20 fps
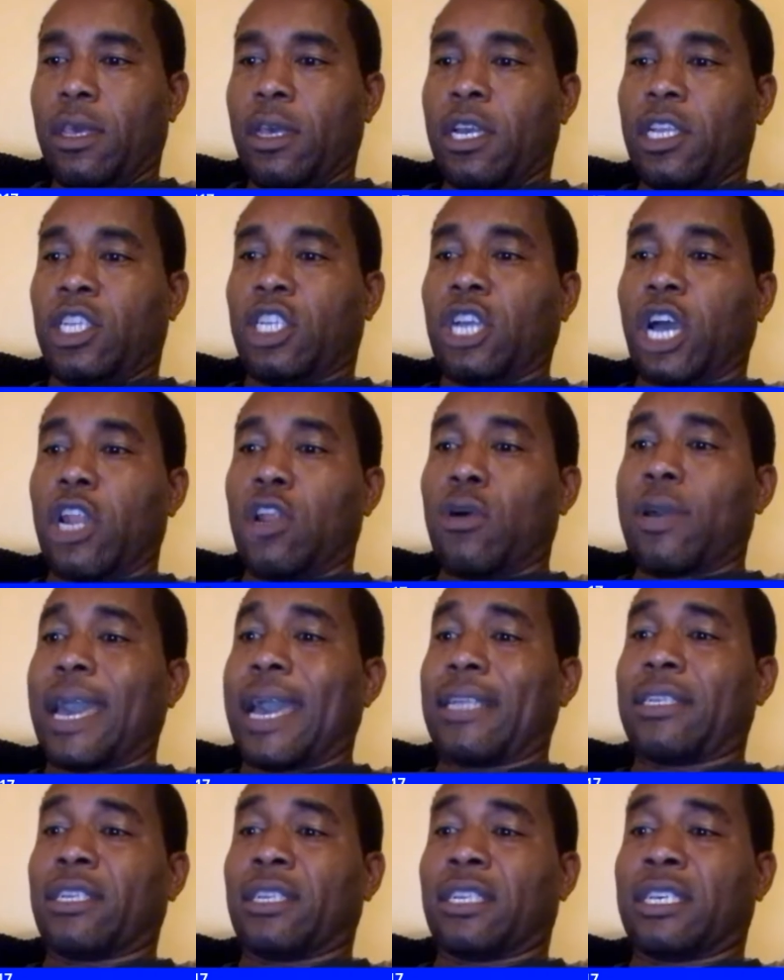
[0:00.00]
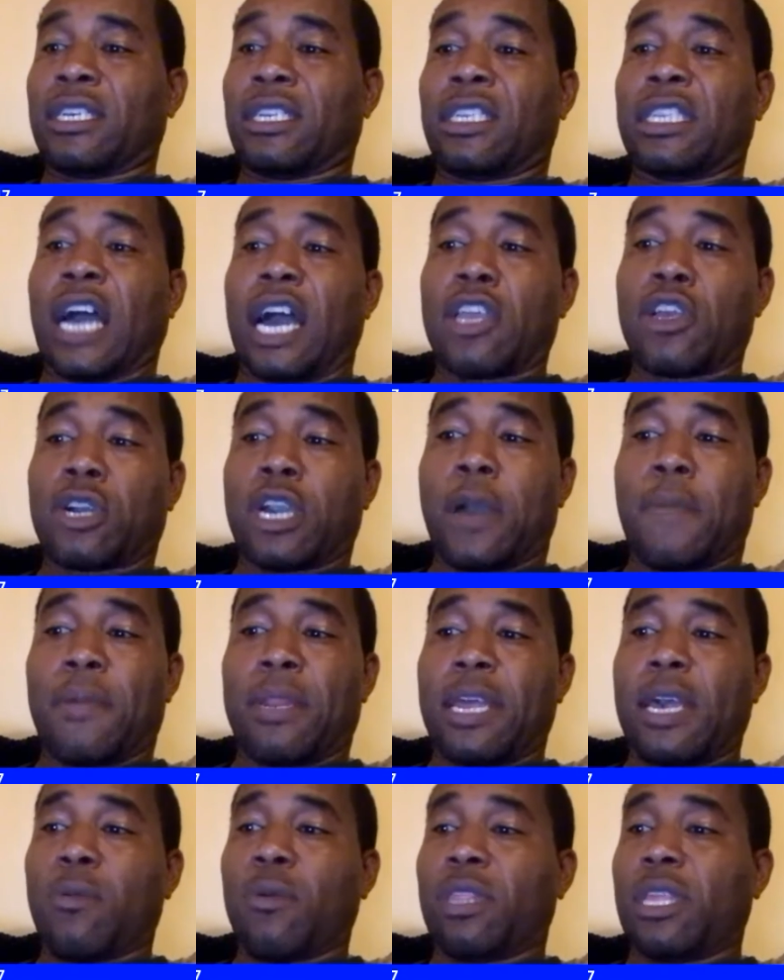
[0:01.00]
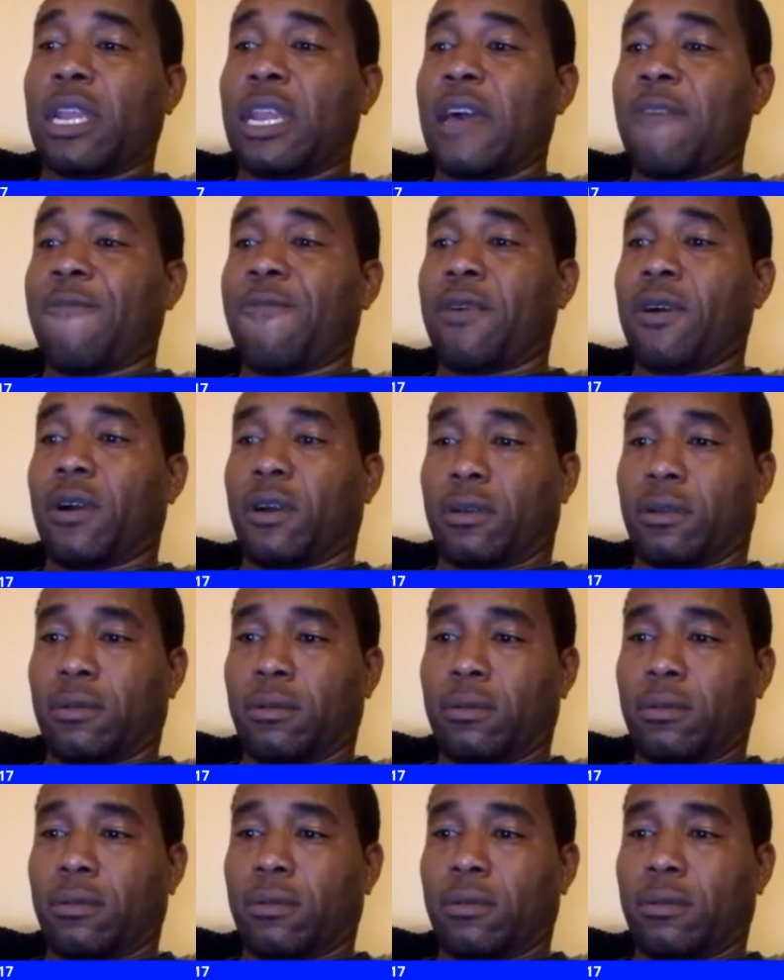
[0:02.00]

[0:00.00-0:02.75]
The Charlo catches Castano coming in with the left hook.